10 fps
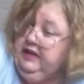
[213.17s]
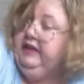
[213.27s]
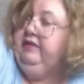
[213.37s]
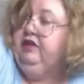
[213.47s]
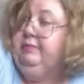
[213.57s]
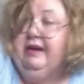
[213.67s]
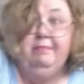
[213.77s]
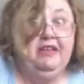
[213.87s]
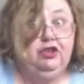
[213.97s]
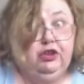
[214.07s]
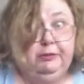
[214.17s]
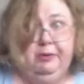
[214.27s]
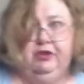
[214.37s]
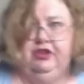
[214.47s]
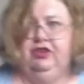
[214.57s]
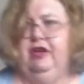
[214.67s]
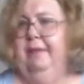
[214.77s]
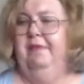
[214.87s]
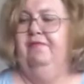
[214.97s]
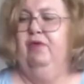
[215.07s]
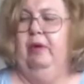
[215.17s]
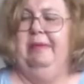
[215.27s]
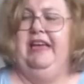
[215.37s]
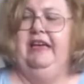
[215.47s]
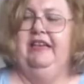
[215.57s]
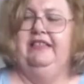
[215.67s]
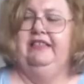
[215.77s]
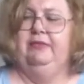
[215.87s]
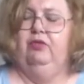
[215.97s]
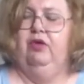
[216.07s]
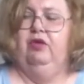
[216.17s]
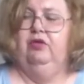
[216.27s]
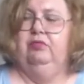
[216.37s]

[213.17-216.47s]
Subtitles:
Even though my mixer's supposed to scrape it for me, it doesn't work